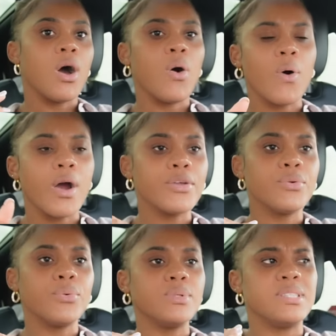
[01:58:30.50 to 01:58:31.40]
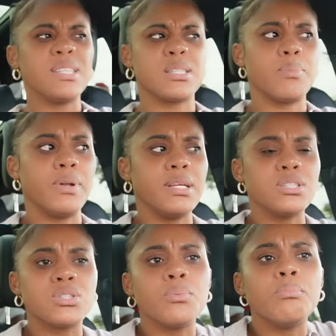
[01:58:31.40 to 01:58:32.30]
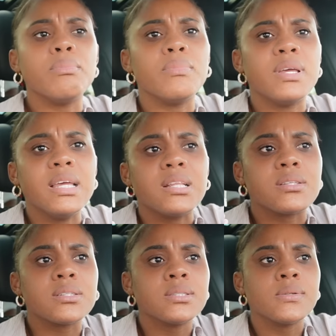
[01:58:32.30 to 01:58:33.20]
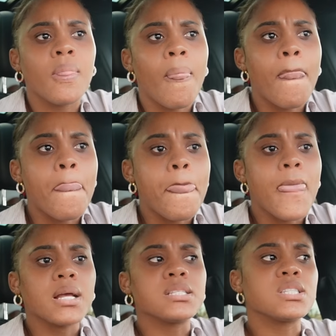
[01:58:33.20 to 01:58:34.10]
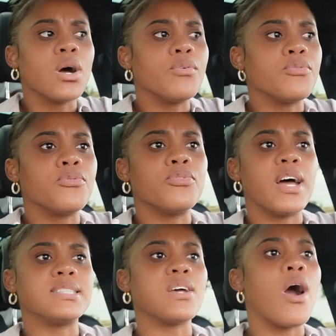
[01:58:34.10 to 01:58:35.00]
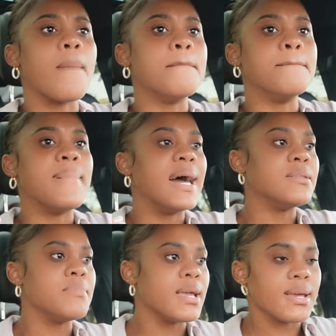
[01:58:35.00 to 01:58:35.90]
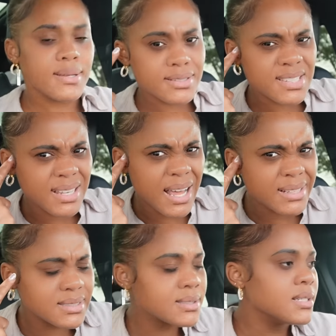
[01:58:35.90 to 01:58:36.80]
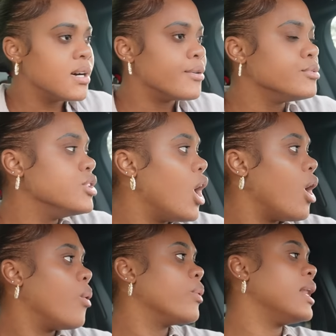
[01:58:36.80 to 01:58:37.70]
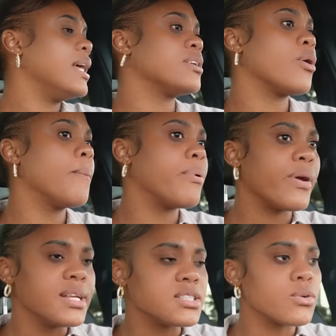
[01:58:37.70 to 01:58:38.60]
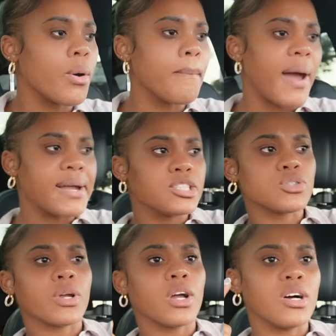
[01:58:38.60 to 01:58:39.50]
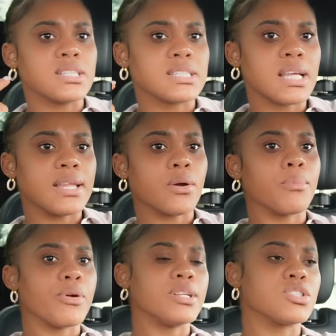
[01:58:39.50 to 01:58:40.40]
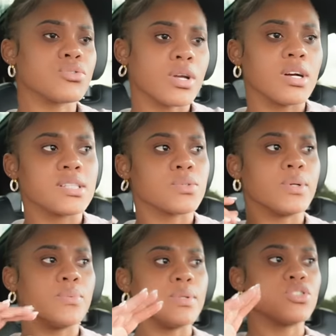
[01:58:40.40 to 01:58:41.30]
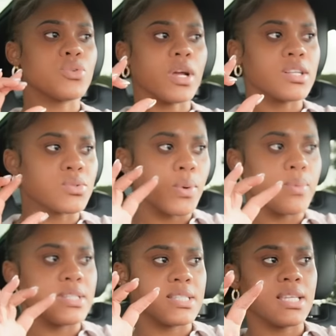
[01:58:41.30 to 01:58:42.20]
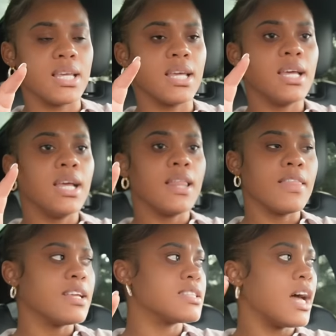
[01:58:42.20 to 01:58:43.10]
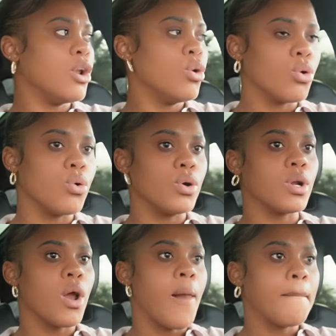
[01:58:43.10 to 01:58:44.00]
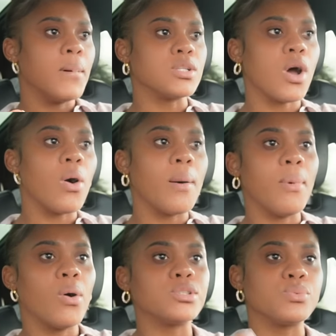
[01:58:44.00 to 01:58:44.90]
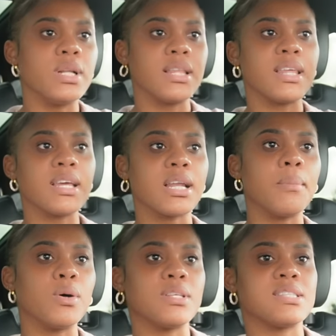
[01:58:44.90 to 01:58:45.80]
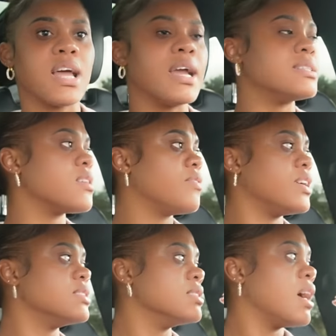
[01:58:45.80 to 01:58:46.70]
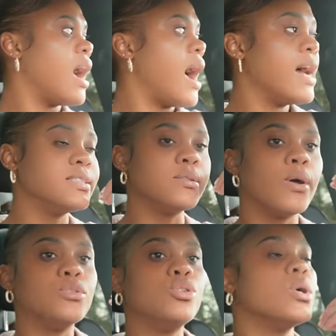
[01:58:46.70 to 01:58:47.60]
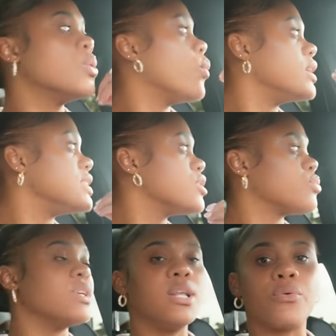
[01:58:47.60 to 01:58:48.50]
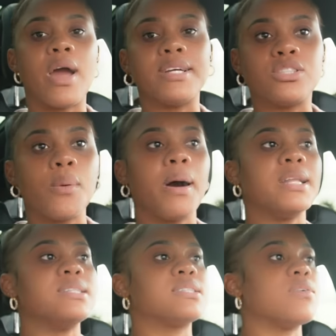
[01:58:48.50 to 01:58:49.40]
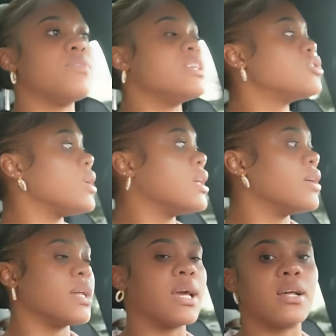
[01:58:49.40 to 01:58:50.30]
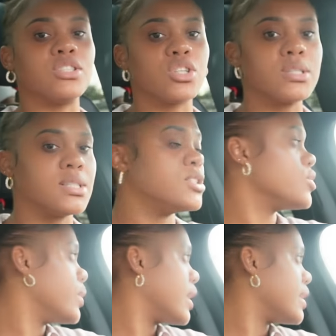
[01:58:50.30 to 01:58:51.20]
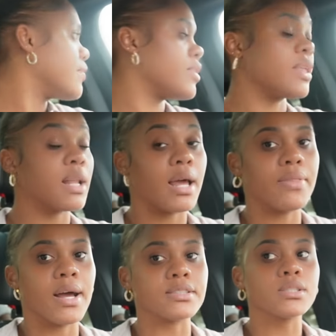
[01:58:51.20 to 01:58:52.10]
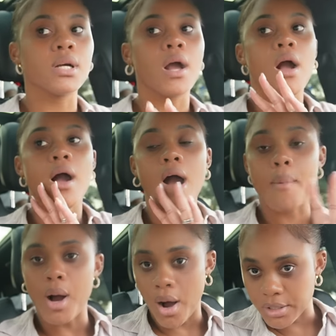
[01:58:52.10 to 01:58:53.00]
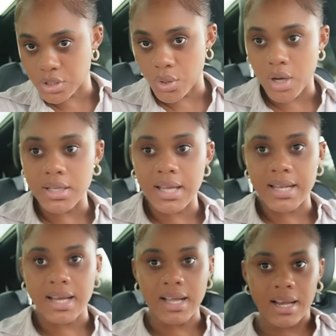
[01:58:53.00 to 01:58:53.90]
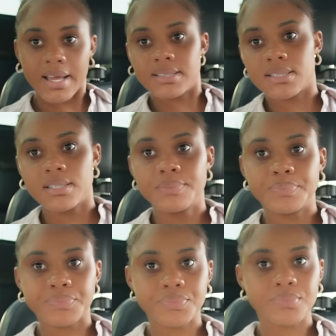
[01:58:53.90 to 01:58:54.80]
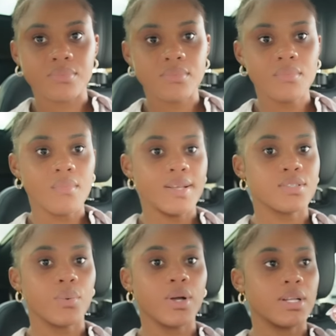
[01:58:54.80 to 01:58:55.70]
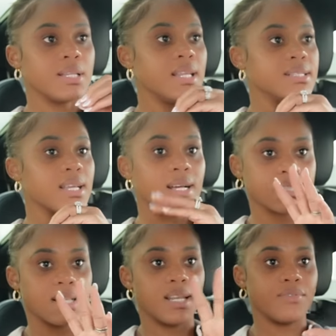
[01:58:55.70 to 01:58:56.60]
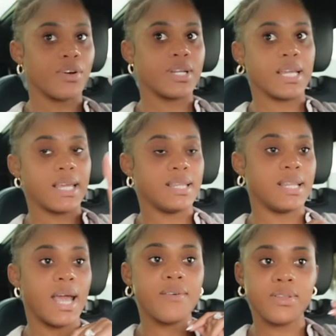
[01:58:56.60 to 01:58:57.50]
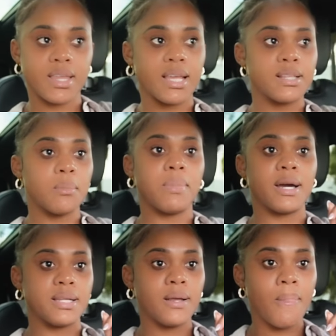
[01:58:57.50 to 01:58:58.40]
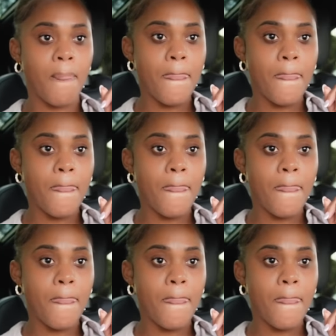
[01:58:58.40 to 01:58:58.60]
How are you disciplined to eat stuff that are man made? You see that? No, we let our brains or mind trick us and our brains trick us when trick us when we see things that look good but how about really thinking about the science of it and doing what is really right your body is eventually going to get adjusted to it and everything like that i'm also going to get a cleanse so we're going to detox the liver the kidney everything in the body